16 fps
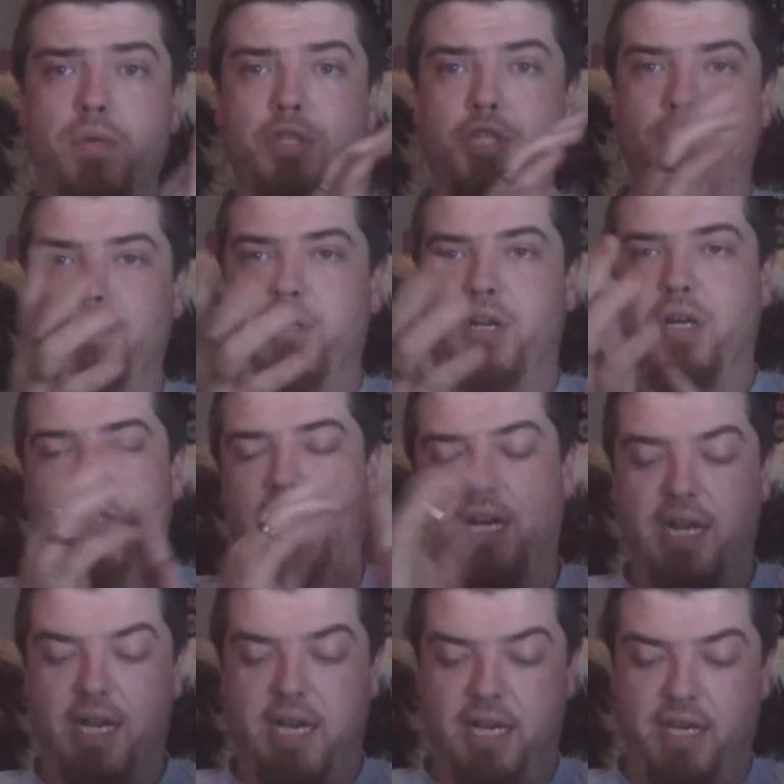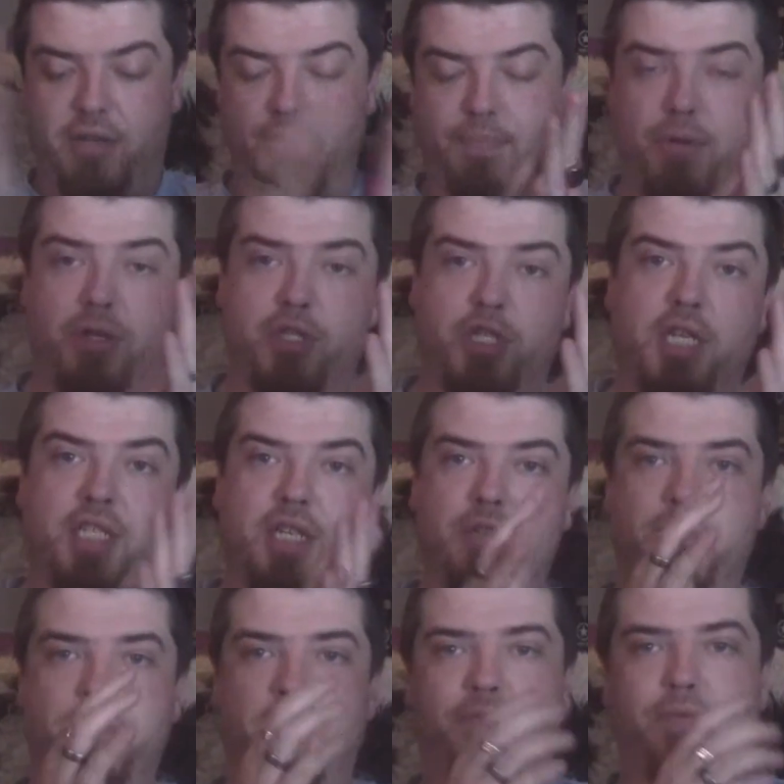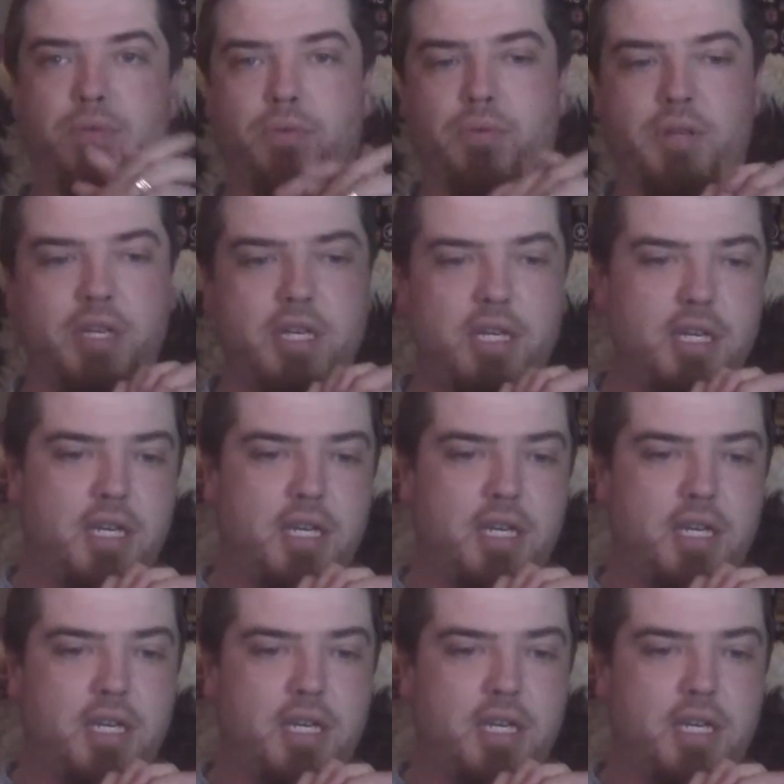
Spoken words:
jump cut there, I do apologise, that was my phone going.